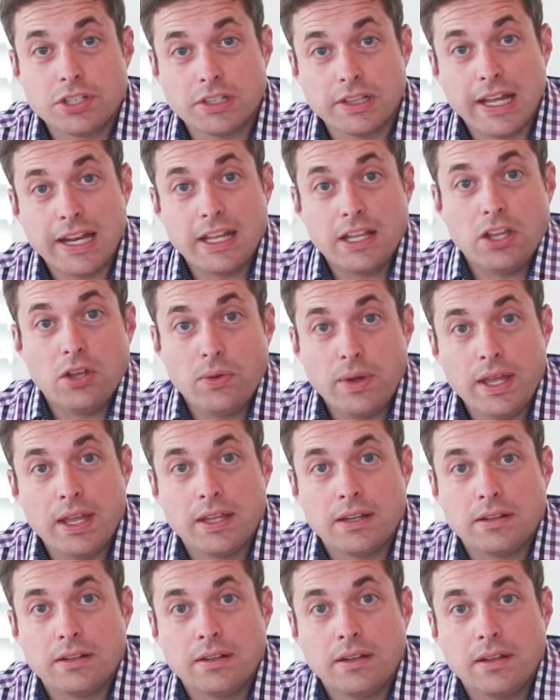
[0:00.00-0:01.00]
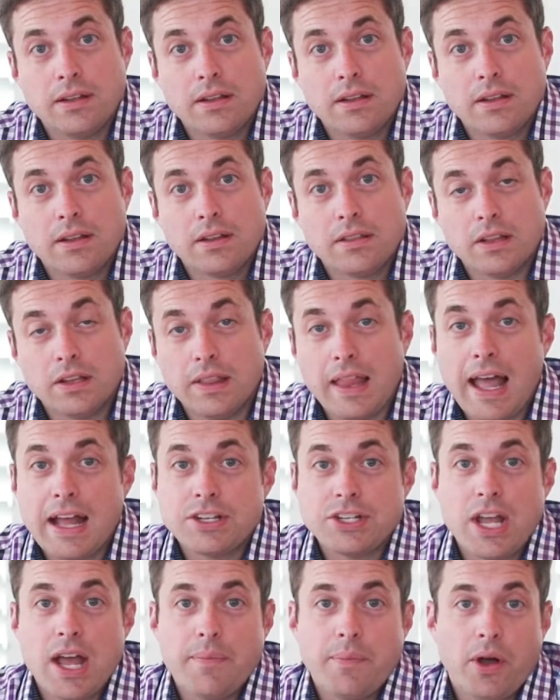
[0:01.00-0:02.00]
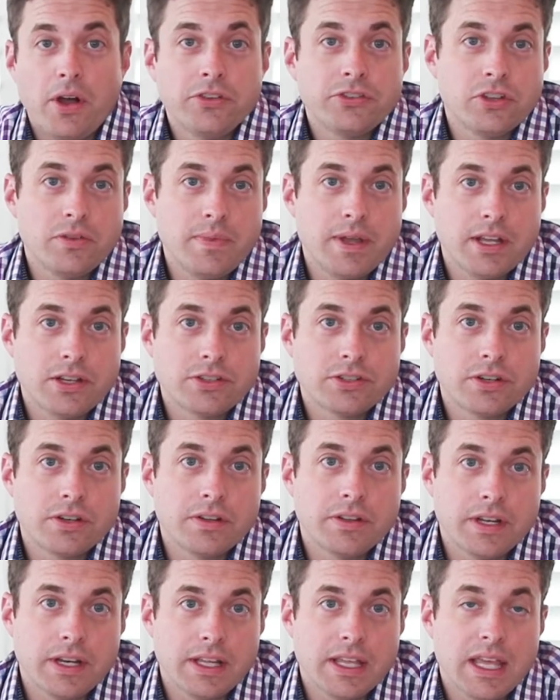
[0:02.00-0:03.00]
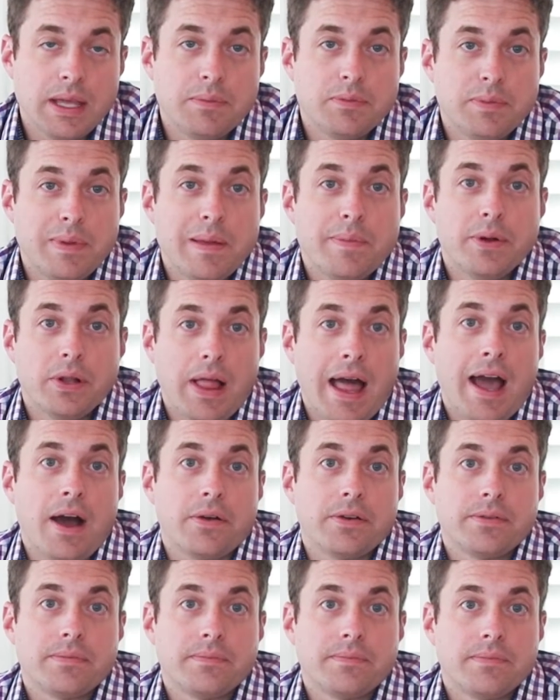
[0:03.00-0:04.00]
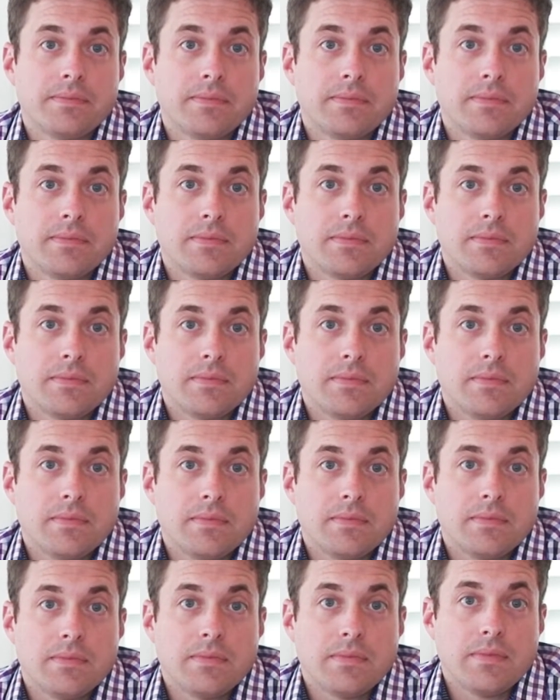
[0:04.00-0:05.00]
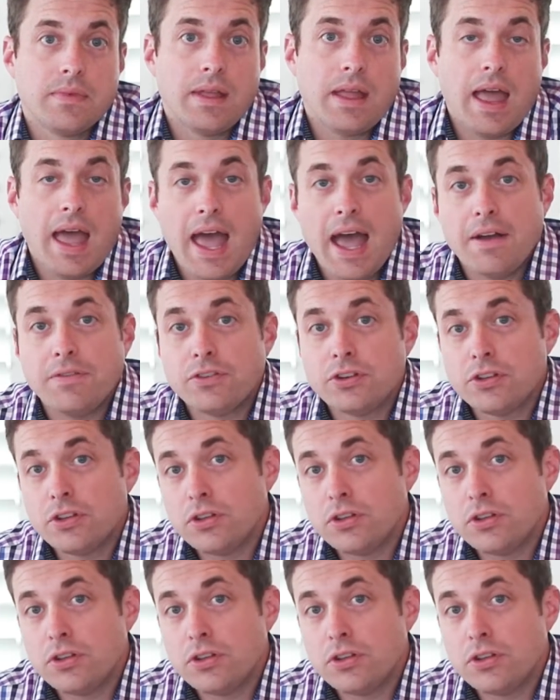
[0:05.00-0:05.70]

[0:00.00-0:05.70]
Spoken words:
to letting you in, the Latch app also makes sure that it keeps people out. After